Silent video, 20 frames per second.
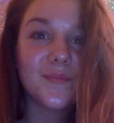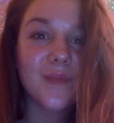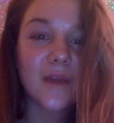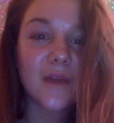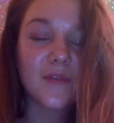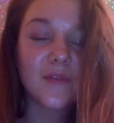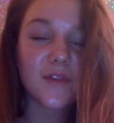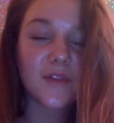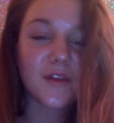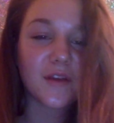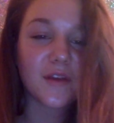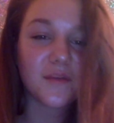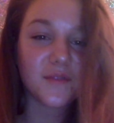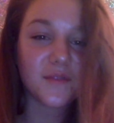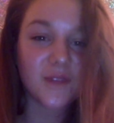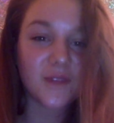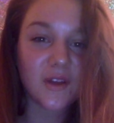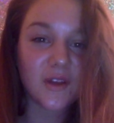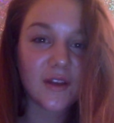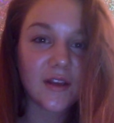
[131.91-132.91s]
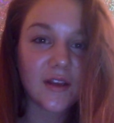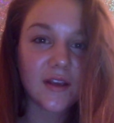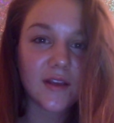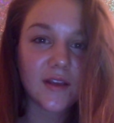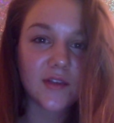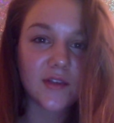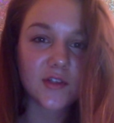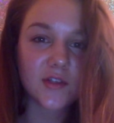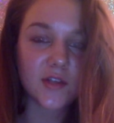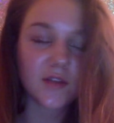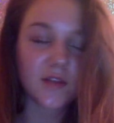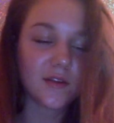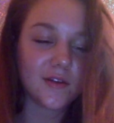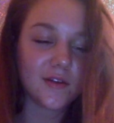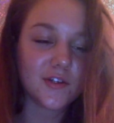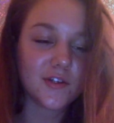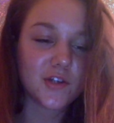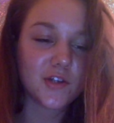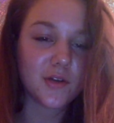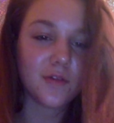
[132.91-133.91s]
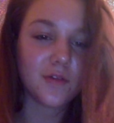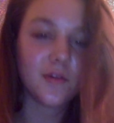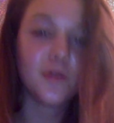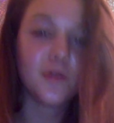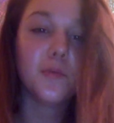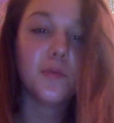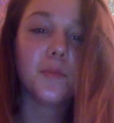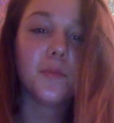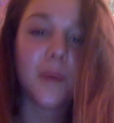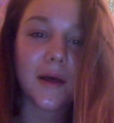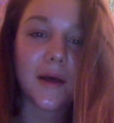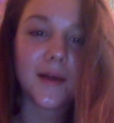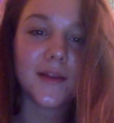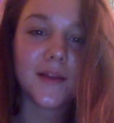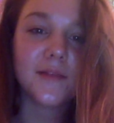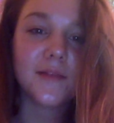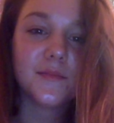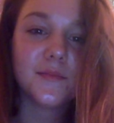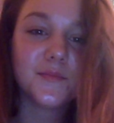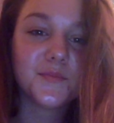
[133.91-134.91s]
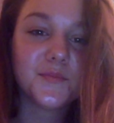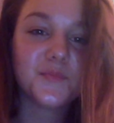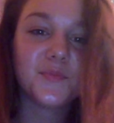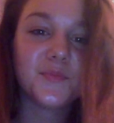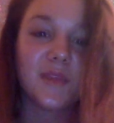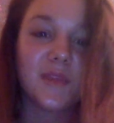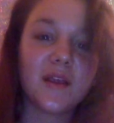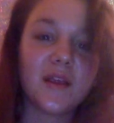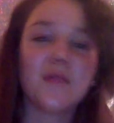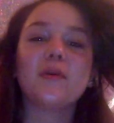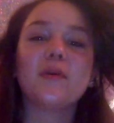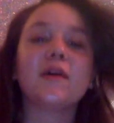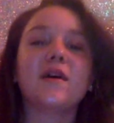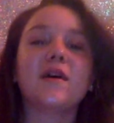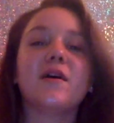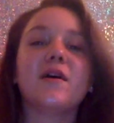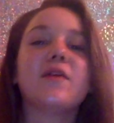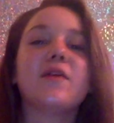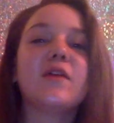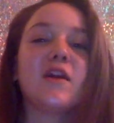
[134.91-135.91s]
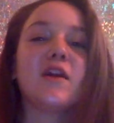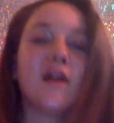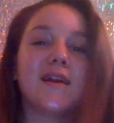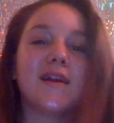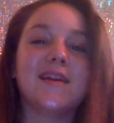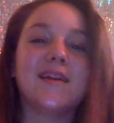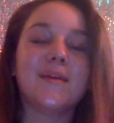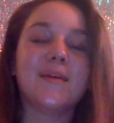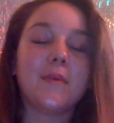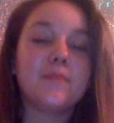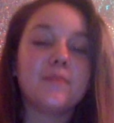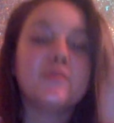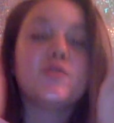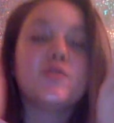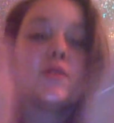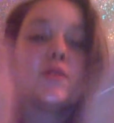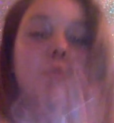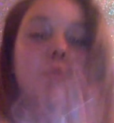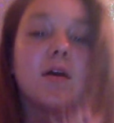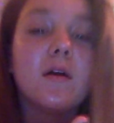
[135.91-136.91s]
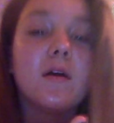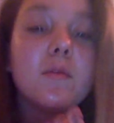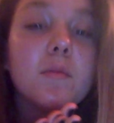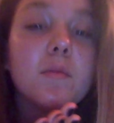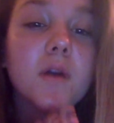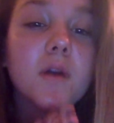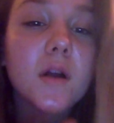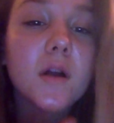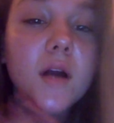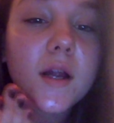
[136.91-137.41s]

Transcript: I feel like I'm vlogging and there's nothing to show you, but here we go. Here I am. I'm doing my homework.